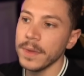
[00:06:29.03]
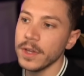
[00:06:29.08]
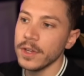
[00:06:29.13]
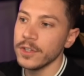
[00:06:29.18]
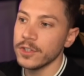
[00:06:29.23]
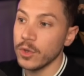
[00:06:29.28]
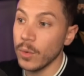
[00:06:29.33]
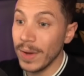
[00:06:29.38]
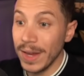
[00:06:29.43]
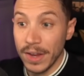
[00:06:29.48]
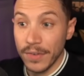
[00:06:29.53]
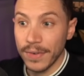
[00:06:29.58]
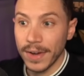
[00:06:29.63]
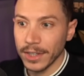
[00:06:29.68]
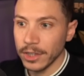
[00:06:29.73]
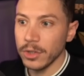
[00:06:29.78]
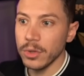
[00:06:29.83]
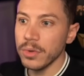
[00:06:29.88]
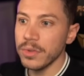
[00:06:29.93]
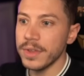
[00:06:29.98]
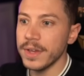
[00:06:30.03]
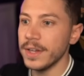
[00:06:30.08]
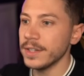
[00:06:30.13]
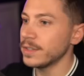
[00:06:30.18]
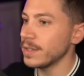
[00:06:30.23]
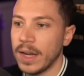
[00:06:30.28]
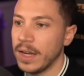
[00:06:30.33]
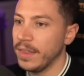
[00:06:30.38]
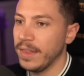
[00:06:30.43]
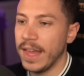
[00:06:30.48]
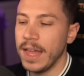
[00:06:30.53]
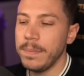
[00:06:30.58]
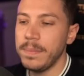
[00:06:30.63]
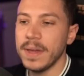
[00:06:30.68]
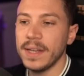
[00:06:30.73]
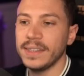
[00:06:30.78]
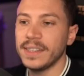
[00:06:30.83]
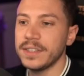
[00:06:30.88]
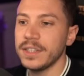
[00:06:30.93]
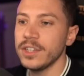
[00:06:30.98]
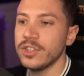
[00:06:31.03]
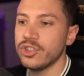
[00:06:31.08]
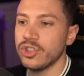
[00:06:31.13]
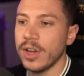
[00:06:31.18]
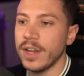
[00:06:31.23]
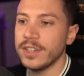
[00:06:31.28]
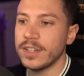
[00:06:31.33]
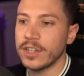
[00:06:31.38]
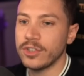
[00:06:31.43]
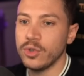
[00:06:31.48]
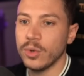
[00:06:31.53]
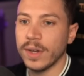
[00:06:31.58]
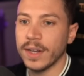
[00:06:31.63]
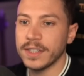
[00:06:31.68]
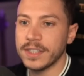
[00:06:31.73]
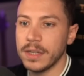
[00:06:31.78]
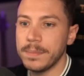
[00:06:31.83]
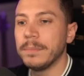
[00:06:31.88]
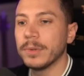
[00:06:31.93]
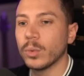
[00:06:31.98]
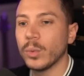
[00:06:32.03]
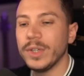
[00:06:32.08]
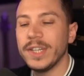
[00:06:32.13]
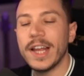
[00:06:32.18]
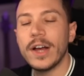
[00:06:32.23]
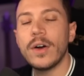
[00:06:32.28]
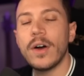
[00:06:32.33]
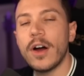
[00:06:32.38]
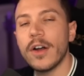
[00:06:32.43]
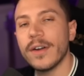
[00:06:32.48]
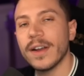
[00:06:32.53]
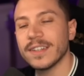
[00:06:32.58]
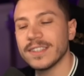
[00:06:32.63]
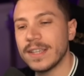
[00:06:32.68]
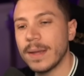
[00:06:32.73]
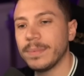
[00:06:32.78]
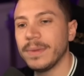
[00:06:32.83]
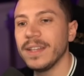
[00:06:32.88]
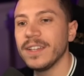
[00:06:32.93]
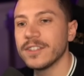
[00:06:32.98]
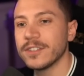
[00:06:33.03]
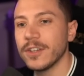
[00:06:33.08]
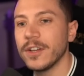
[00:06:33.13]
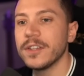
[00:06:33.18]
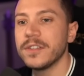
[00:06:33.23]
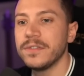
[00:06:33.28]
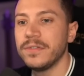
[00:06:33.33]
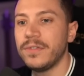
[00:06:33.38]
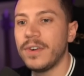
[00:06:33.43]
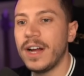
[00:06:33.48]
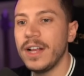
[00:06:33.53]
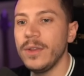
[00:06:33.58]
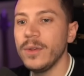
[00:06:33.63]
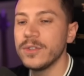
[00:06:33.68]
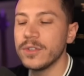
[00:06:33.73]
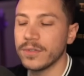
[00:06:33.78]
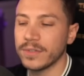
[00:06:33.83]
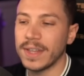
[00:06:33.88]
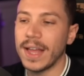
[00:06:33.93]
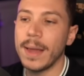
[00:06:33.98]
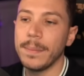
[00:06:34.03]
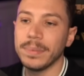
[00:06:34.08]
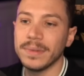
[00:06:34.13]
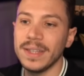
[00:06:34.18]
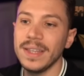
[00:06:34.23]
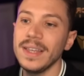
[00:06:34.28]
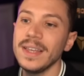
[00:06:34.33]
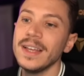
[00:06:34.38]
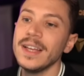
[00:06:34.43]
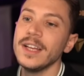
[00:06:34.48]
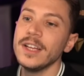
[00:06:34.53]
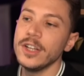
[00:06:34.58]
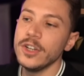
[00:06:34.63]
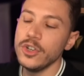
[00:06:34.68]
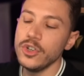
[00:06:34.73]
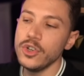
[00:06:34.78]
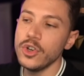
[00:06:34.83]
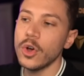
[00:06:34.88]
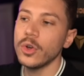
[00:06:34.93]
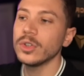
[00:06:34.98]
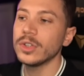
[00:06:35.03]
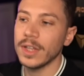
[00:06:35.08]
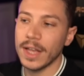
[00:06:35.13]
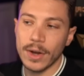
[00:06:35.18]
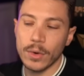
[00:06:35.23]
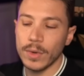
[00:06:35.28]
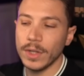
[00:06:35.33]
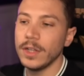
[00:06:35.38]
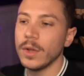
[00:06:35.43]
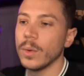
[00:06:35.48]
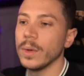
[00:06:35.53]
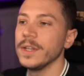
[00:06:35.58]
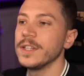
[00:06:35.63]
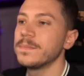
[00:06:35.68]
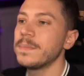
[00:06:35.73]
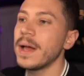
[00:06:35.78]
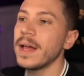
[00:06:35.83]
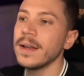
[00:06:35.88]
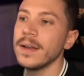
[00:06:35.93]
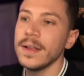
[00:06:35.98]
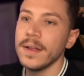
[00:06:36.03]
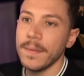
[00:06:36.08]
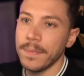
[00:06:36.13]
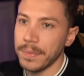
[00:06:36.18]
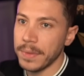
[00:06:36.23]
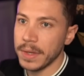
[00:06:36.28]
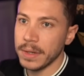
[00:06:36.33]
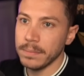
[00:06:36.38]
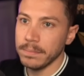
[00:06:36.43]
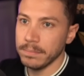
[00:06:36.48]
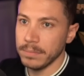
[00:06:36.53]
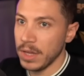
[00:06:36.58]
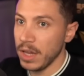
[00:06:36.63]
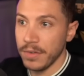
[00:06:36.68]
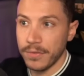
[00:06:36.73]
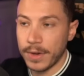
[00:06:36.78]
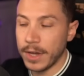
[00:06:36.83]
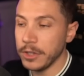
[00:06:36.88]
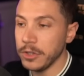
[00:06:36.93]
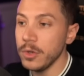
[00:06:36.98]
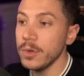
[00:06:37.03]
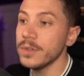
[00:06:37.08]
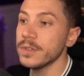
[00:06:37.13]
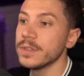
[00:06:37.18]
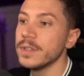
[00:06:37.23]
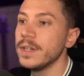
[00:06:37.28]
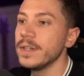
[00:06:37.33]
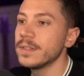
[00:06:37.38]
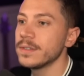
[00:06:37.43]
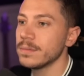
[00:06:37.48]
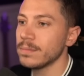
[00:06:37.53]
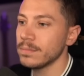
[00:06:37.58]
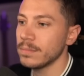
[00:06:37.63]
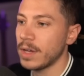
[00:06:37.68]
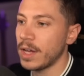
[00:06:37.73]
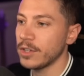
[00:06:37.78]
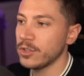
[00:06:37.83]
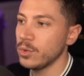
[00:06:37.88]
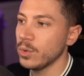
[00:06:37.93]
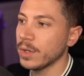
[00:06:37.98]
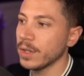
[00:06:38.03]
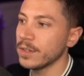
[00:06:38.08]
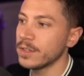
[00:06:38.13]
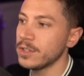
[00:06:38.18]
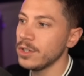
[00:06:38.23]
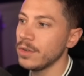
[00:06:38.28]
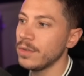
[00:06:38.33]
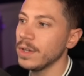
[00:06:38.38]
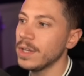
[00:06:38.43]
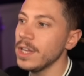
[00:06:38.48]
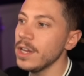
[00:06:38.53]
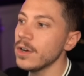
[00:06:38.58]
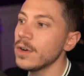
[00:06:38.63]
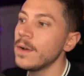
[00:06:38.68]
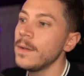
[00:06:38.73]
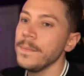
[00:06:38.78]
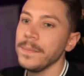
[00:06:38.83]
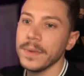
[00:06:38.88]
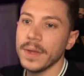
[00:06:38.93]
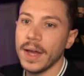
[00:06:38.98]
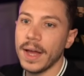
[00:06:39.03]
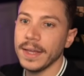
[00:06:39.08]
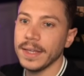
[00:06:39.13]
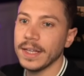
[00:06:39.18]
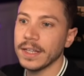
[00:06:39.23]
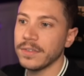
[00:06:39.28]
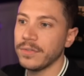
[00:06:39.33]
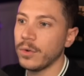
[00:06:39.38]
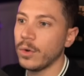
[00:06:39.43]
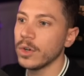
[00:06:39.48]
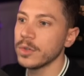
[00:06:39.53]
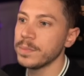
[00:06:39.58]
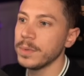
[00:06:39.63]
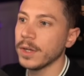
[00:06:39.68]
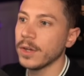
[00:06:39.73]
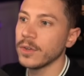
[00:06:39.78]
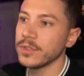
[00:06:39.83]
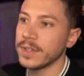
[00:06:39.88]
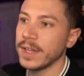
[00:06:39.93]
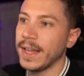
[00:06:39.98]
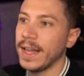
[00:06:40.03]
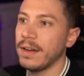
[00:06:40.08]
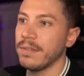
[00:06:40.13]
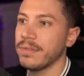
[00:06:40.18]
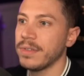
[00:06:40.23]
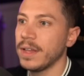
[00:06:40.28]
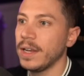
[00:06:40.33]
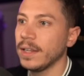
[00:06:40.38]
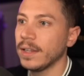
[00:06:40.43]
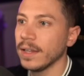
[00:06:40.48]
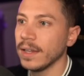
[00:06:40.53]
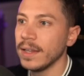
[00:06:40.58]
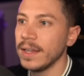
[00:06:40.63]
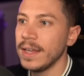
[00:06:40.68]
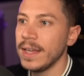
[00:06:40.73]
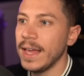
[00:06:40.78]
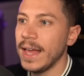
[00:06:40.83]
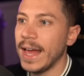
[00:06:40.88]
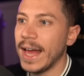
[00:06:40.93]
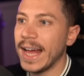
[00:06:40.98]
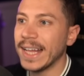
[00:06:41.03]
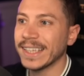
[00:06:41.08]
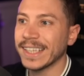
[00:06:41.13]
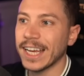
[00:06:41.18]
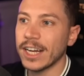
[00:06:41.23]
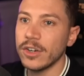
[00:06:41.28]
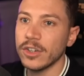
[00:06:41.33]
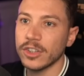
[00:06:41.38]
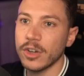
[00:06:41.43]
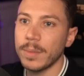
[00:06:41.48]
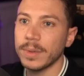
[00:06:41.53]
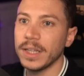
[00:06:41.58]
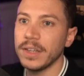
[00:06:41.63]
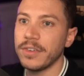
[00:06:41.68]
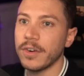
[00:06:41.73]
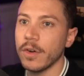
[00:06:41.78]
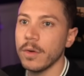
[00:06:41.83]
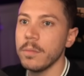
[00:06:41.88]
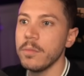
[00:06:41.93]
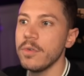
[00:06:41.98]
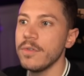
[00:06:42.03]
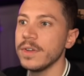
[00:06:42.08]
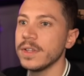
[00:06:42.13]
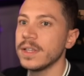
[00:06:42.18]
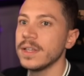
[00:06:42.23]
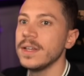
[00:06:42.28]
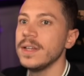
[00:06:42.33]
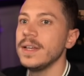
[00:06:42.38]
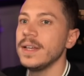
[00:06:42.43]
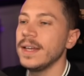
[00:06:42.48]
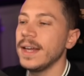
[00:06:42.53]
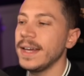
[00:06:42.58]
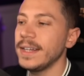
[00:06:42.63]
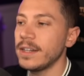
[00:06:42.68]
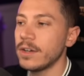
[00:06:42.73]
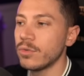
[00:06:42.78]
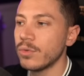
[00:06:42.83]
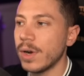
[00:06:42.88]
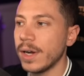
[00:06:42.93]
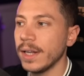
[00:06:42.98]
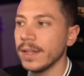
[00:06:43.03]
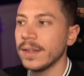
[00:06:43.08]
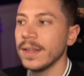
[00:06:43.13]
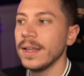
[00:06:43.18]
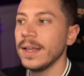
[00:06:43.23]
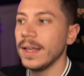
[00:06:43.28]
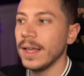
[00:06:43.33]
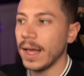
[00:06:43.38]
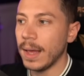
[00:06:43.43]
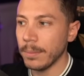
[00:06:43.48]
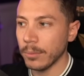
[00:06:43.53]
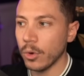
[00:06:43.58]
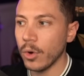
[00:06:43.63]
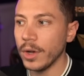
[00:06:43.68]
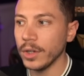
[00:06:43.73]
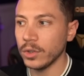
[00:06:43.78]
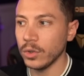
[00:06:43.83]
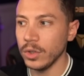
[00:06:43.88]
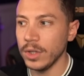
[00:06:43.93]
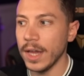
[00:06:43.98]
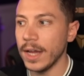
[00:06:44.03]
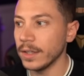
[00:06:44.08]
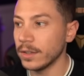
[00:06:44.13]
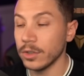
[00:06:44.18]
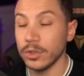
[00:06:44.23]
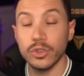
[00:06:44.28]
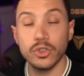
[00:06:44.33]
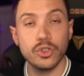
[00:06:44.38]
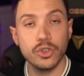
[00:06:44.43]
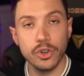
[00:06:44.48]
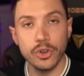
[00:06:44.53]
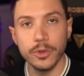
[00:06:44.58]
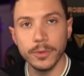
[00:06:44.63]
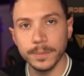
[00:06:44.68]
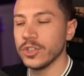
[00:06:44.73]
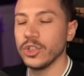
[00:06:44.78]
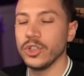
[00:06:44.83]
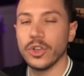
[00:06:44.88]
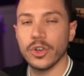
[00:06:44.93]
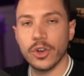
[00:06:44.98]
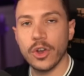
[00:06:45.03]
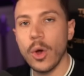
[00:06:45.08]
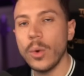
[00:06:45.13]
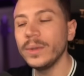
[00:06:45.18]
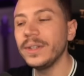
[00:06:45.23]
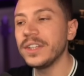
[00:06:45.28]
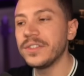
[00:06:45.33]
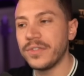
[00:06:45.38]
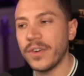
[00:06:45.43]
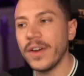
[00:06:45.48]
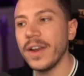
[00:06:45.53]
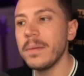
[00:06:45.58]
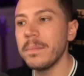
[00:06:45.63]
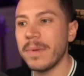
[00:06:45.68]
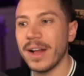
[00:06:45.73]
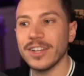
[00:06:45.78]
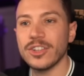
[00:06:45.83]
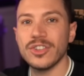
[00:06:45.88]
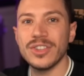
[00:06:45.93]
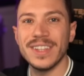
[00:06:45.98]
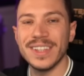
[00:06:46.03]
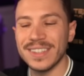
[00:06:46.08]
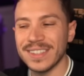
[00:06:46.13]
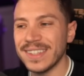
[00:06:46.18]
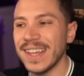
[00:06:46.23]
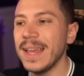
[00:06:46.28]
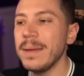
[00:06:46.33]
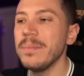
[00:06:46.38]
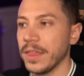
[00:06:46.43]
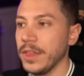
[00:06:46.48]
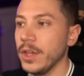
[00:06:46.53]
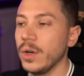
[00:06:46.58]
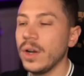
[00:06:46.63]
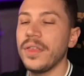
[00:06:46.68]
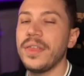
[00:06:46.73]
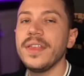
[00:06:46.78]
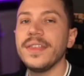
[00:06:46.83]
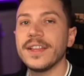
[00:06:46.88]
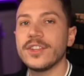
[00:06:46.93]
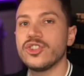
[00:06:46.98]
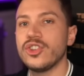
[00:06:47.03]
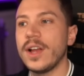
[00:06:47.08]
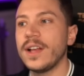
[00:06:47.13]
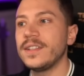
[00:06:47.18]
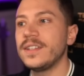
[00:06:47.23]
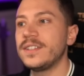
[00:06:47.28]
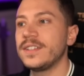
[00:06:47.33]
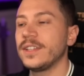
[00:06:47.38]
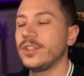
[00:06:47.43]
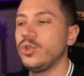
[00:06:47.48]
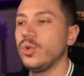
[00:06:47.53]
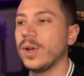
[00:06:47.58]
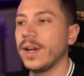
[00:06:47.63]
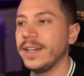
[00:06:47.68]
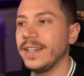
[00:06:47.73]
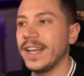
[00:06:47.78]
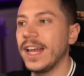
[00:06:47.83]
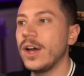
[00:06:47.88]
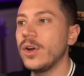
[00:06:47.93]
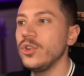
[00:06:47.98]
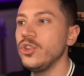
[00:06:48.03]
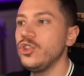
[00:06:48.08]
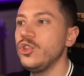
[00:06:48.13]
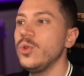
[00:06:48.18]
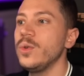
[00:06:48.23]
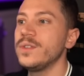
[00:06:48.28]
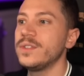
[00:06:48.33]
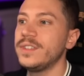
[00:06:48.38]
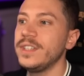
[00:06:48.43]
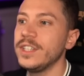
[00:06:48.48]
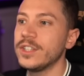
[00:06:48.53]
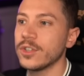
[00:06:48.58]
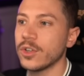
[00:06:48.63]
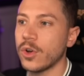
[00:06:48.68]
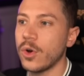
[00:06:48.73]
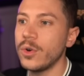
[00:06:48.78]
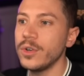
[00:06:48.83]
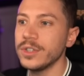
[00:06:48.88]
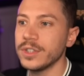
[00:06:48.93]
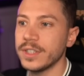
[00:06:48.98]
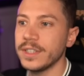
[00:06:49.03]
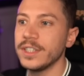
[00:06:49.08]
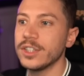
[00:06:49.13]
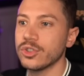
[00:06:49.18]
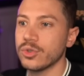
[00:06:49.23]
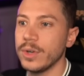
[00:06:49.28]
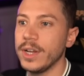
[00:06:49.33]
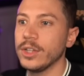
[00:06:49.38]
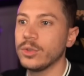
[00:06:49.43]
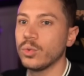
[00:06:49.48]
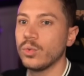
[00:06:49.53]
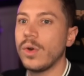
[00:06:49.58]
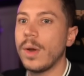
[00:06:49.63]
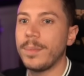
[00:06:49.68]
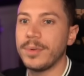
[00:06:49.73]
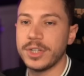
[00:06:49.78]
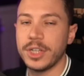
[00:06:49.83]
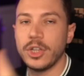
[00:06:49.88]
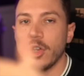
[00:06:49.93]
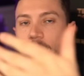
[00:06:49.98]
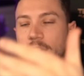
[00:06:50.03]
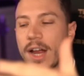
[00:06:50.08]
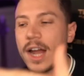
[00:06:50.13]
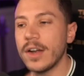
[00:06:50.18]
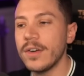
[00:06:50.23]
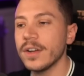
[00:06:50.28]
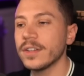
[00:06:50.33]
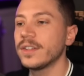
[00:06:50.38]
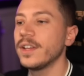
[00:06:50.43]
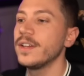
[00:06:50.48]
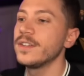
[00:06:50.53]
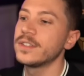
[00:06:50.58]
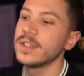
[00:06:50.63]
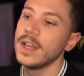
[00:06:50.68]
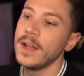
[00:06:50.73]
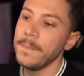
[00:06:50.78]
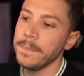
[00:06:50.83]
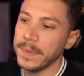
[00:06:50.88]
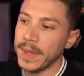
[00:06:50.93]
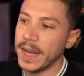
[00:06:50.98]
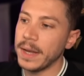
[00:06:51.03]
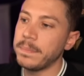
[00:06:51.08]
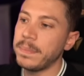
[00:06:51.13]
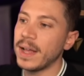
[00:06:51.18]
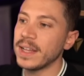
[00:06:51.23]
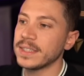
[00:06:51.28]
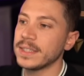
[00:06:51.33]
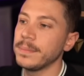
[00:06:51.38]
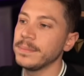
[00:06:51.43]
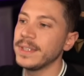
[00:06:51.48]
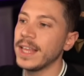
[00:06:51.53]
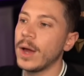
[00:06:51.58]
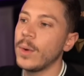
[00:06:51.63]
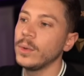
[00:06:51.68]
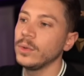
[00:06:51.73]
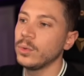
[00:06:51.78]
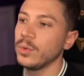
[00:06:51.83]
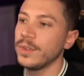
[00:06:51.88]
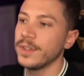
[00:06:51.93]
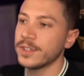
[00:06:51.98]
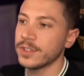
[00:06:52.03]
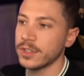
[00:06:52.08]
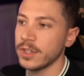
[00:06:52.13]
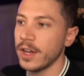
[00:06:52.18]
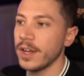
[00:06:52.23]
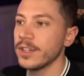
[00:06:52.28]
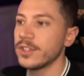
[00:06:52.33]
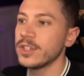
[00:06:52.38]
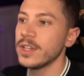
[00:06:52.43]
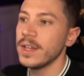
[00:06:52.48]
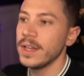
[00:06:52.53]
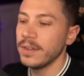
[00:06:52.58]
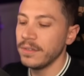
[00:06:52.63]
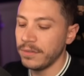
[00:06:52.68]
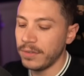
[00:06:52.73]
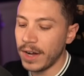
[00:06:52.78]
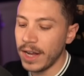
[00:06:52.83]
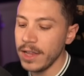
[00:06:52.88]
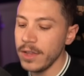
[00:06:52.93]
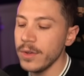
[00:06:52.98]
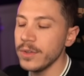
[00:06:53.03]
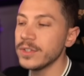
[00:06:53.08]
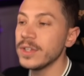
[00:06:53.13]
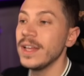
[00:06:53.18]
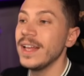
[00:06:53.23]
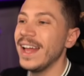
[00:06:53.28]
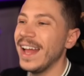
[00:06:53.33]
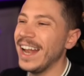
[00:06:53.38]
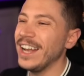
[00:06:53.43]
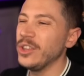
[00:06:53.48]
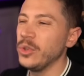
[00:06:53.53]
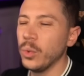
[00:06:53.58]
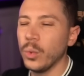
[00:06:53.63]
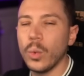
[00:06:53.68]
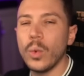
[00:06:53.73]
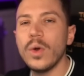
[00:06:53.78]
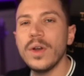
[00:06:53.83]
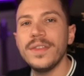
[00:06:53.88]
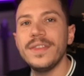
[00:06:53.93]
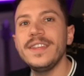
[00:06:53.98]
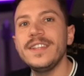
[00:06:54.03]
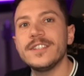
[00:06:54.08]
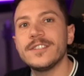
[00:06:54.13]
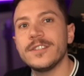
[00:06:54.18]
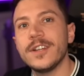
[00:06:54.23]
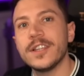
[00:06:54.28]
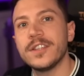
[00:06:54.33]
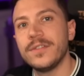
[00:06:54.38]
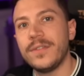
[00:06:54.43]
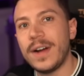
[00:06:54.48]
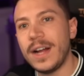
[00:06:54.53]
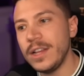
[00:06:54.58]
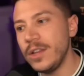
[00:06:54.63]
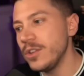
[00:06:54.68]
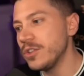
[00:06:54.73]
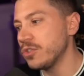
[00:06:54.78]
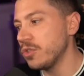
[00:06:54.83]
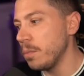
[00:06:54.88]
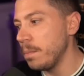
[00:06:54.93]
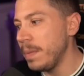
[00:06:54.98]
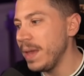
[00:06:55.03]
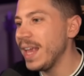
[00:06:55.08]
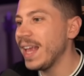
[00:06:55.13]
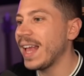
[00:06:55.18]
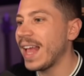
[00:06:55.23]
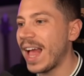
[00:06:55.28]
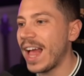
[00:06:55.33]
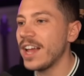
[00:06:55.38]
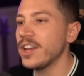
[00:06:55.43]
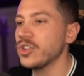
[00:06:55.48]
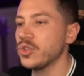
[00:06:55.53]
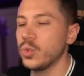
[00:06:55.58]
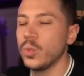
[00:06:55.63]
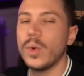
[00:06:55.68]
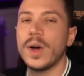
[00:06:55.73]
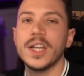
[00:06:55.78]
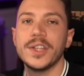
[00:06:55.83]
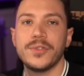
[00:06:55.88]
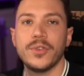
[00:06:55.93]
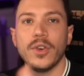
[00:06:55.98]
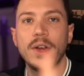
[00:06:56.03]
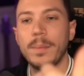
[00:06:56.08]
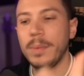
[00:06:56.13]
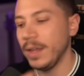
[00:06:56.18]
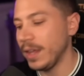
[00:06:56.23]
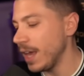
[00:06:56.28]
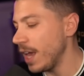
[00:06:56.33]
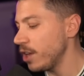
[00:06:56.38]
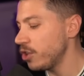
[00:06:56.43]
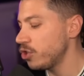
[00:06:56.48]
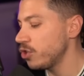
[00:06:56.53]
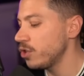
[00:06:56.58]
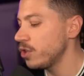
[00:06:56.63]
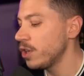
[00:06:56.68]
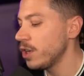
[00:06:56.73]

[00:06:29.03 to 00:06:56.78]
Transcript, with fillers: So if I do this, the API doesn't change as you can see, but we now are accepting search values of type T, not a read-only span. Then if I use this, as you can see over here, I get false because I have the little Hat character, but if I remove it and I run it, I'm going to get true. So your code is very much the same. The only thing that changed is that you can now use this constant string to represent your characters and pass them down into the search values. And you want these search values to be cached once for your application.